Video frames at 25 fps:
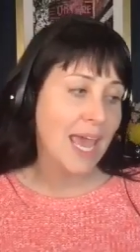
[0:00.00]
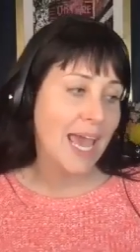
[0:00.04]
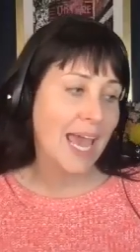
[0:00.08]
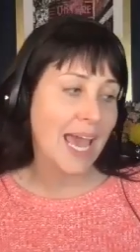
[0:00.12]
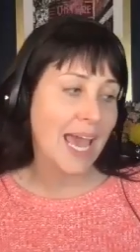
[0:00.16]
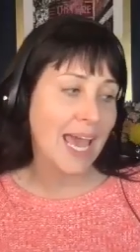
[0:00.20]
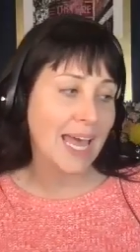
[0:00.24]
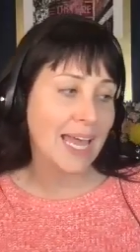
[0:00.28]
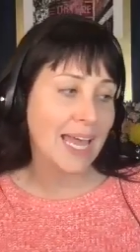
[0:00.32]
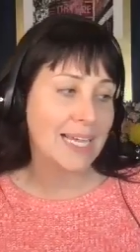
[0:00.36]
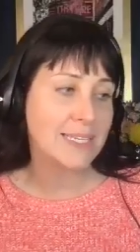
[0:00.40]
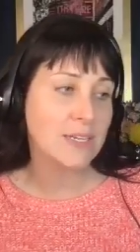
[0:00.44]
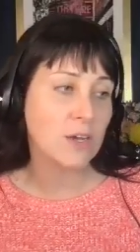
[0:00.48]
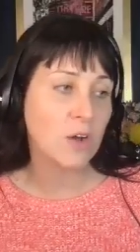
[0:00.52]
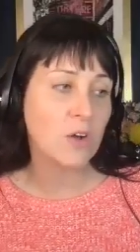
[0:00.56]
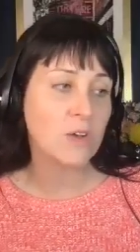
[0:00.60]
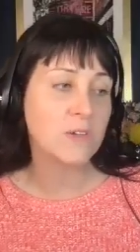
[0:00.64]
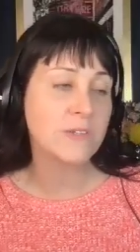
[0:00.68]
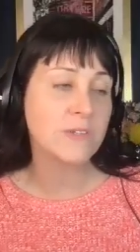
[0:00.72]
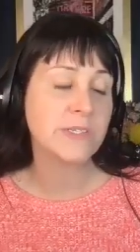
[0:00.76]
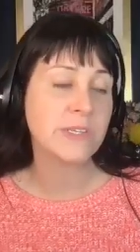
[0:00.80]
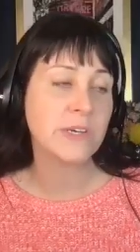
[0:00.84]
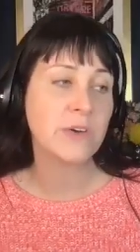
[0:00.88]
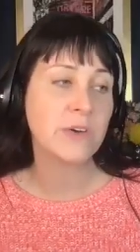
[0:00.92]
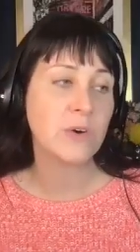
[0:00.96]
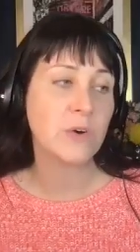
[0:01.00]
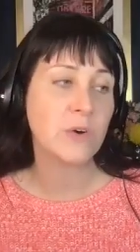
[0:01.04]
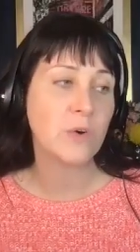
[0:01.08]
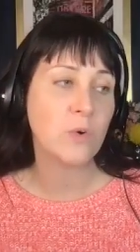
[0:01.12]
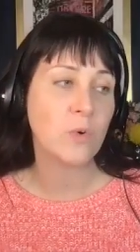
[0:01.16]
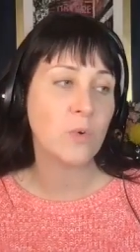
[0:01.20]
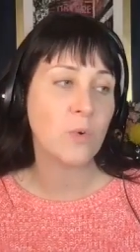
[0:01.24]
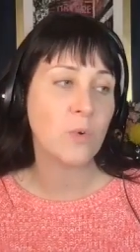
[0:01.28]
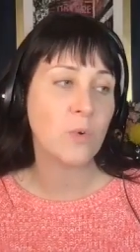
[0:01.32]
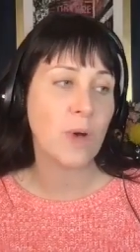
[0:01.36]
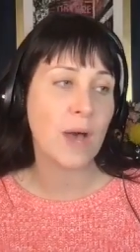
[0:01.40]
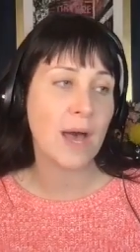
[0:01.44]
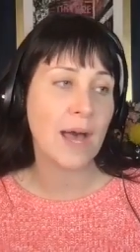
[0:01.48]
and
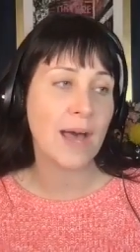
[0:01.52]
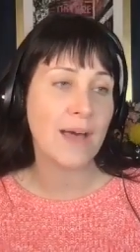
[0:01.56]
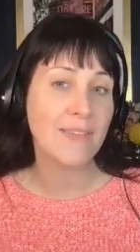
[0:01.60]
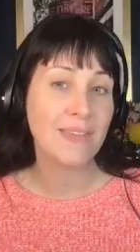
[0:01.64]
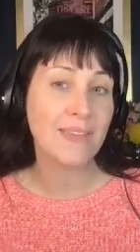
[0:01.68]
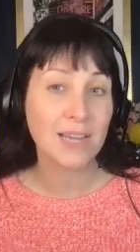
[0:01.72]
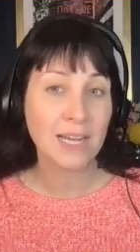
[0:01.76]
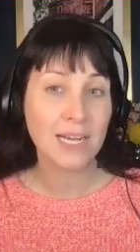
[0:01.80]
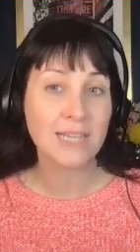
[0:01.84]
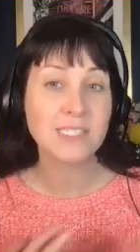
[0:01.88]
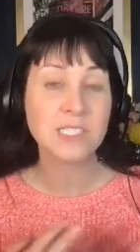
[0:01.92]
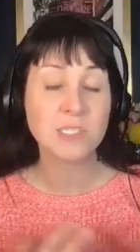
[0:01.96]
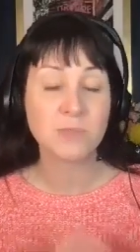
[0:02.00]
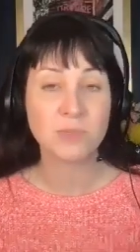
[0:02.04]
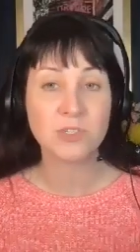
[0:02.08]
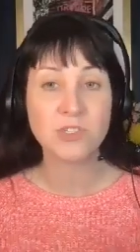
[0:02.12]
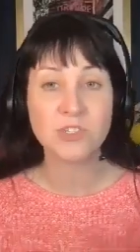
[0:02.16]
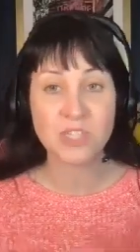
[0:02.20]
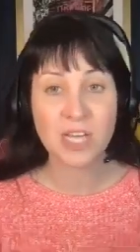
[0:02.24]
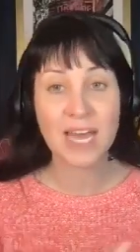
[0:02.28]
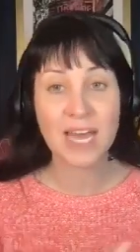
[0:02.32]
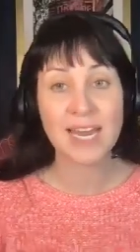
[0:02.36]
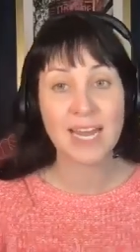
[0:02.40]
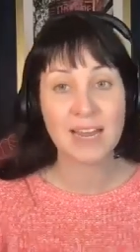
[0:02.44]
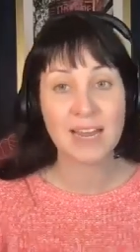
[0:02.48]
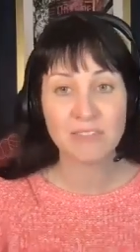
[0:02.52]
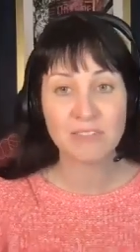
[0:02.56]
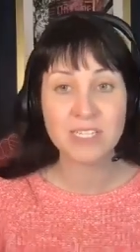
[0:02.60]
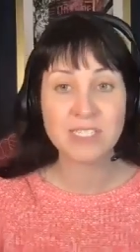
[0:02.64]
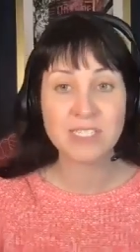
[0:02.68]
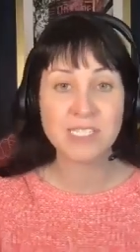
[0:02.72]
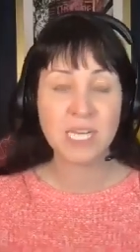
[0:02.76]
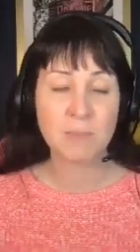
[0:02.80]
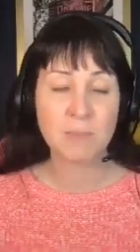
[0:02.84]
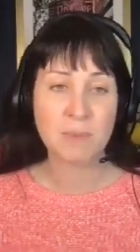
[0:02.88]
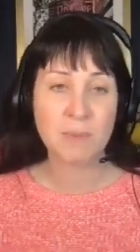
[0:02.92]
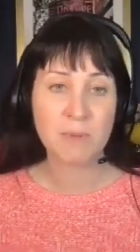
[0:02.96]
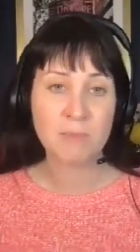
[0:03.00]
also the customers at every
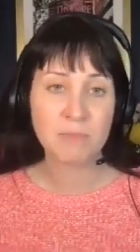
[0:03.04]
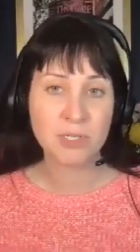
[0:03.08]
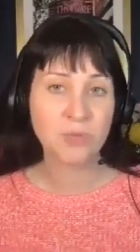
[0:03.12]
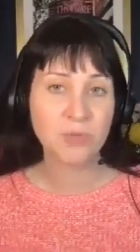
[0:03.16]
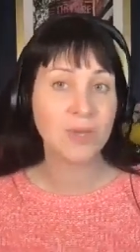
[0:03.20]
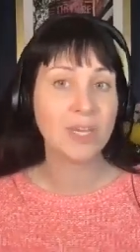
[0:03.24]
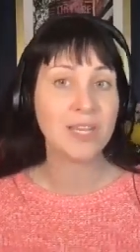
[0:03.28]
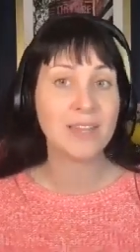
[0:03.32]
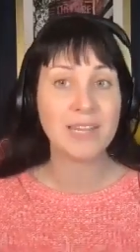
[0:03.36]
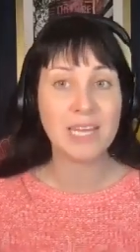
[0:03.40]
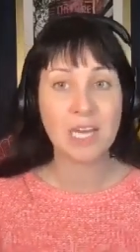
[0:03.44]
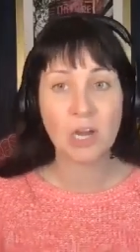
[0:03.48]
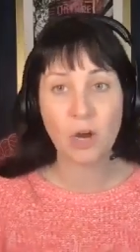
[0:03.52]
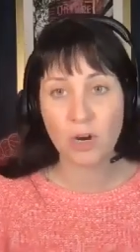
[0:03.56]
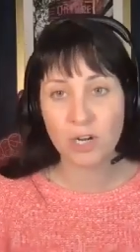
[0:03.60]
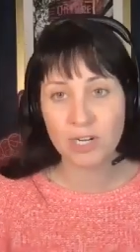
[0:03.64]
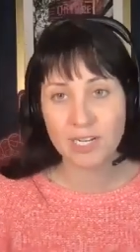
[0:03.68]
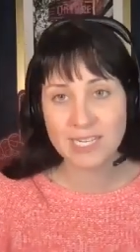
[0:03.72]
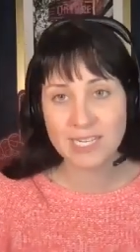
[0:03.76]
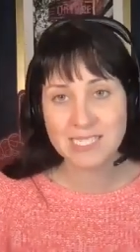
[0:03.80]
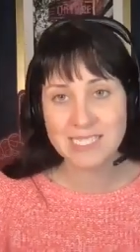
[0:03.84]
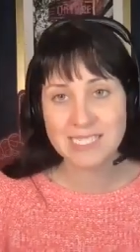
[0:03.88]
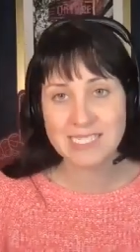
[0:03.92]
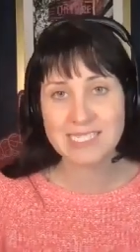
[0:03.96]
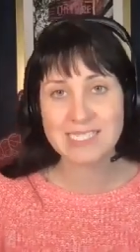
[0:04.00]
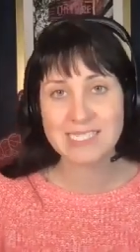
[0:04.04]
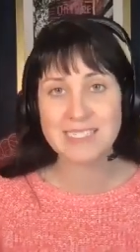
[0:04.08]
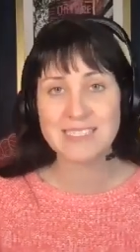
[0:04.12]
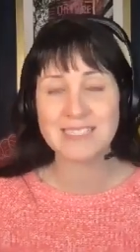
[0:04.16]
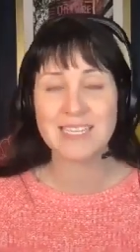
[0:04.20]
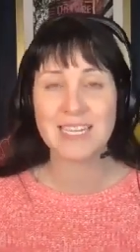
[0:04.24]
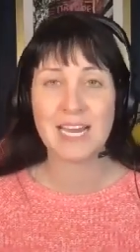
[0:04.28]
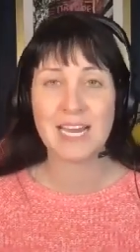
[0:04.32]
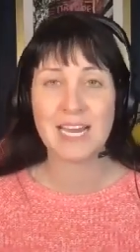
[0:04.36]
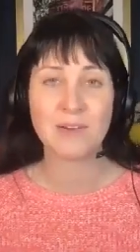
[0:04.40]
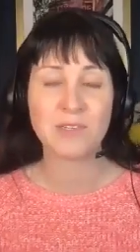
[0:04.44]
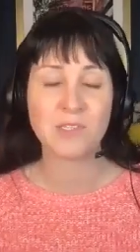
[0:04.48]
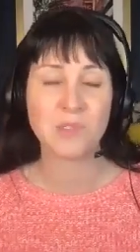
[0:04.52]
step in between, the artists
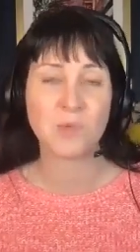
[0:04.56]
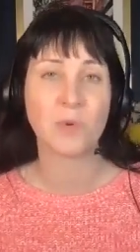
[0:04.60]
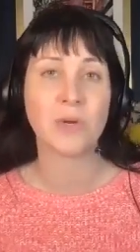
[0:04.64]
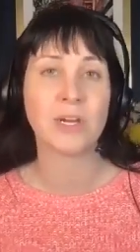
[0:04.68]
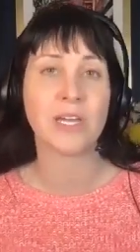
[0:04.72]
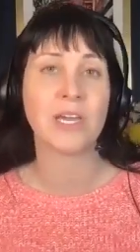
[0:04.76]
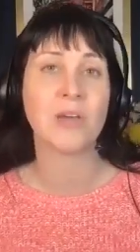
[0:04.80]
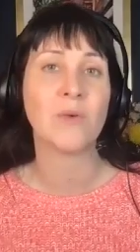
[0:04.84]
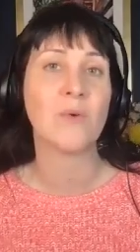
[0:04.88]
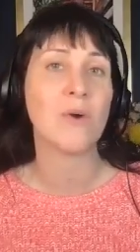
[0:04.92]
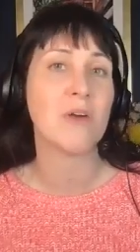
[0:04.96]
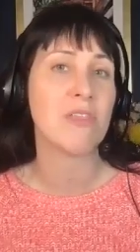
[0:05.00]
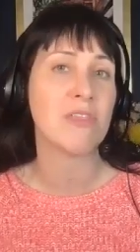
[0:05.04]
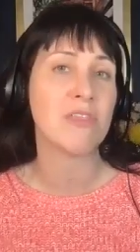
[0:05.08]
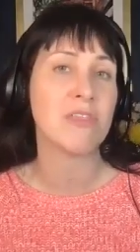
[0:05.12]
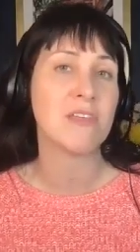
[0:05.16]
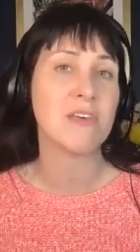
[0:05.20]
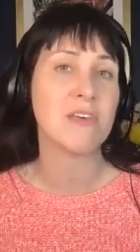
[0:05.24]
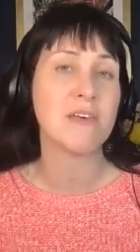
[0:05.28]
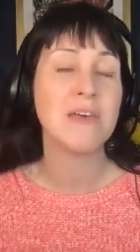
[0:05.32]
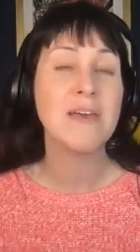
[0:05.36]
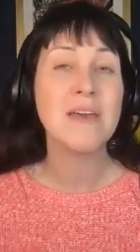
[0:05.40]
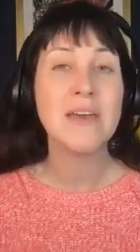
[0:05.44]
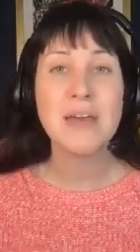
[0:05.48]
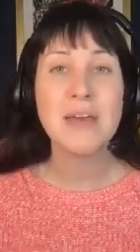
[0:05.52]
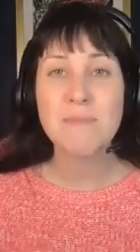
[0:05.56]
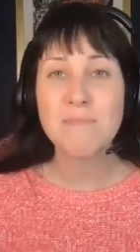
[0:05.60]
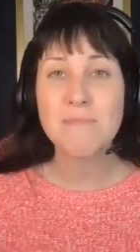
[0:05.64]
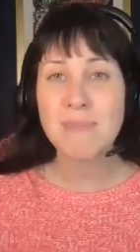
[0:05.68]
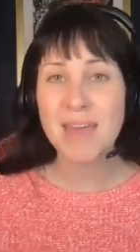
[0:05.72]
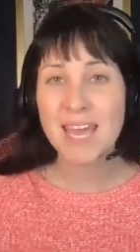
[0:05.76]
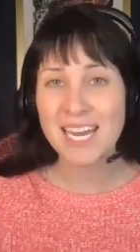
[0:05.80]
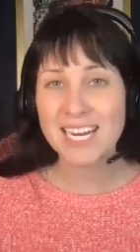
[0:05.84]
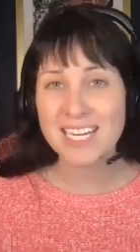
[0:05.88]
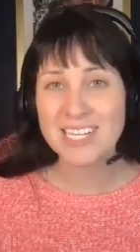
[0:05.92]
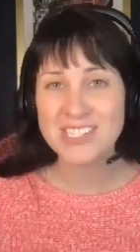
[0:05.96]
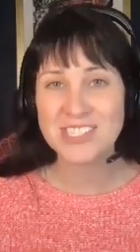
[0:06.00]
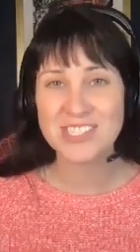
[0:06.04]
that I was working with, the
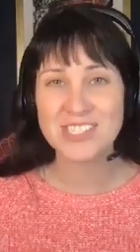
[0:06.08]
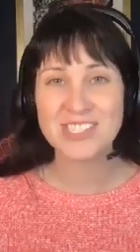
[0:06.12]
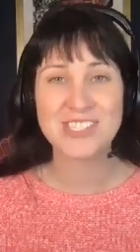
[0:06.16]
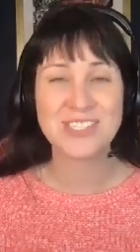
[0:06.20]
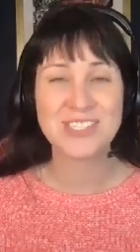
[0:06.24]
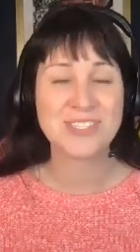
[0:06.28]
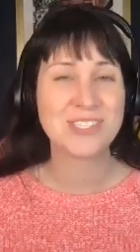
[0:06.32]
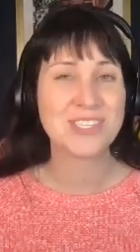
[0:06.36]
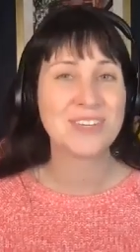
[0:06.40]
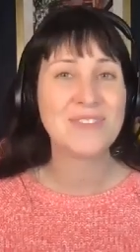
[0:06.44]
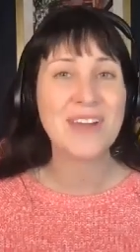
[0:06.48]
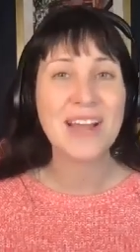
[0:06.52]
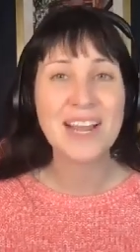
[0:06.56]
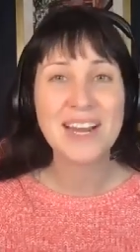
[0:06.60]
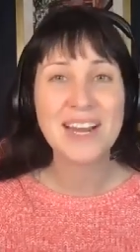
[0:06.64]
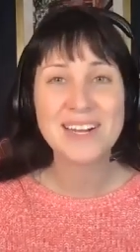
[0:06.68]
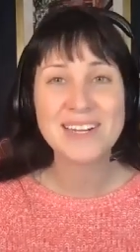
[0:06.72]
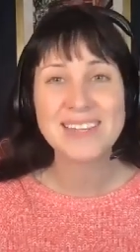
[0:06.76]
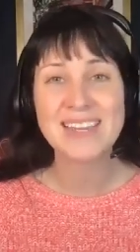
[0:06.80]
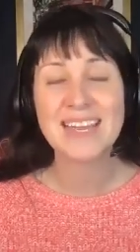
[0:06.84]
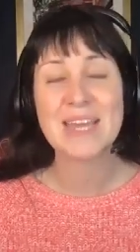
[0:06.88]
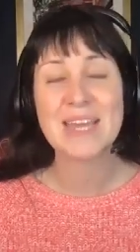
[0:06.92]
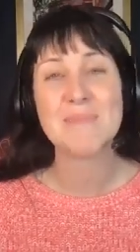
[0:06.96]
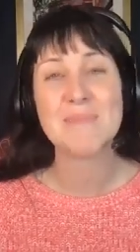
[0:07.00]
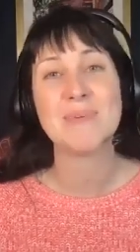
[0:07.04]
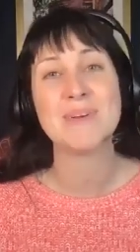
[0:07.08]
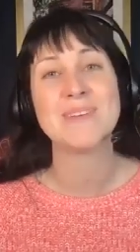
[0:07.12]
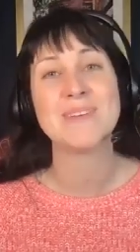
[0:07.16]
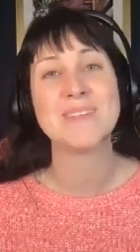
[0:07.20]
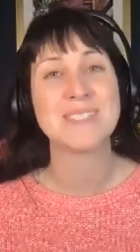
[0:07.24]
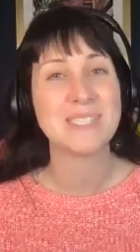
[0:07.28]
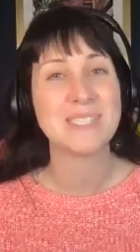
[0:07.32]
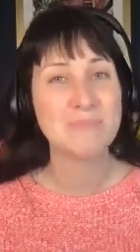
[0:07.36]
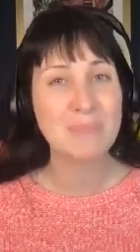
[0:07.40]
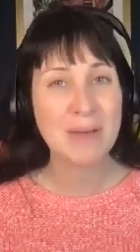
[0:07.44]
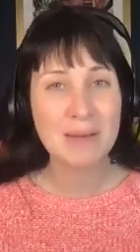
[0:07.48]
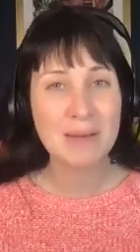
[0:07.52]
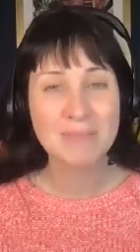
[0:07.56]
managers, the record
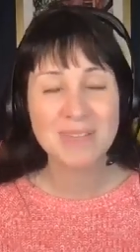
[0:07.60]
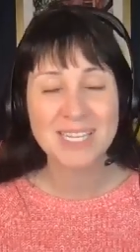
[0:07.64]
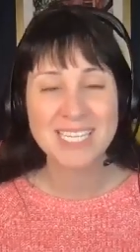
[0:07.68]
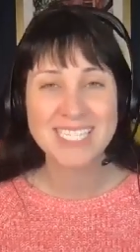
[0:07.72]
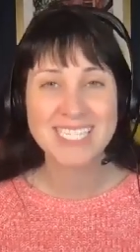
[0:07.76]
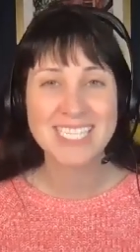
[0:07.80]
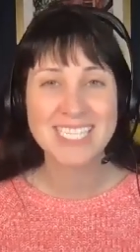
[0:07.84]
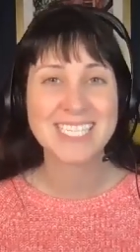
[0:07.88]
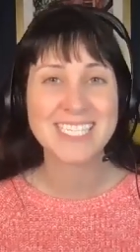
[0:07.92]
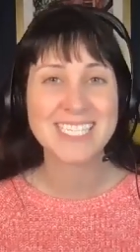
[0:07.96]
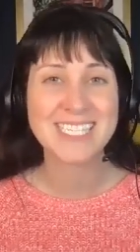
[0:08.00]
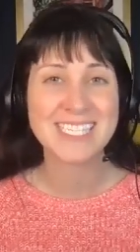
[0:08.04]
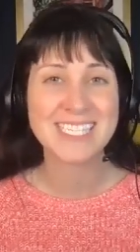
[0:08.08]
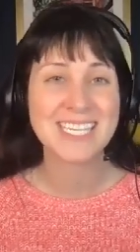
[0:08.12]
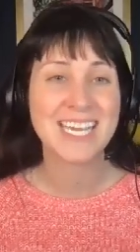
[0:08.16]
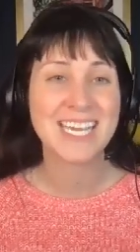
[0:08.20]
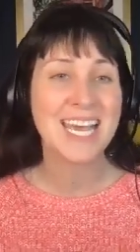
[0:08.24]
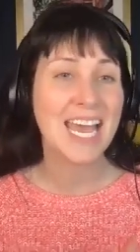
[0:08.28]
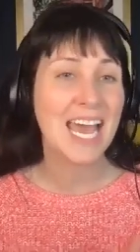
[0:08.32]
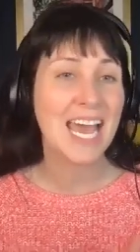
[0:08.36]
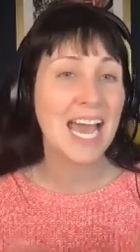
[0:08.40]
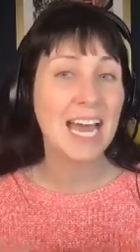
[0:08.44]
labels, the publicists,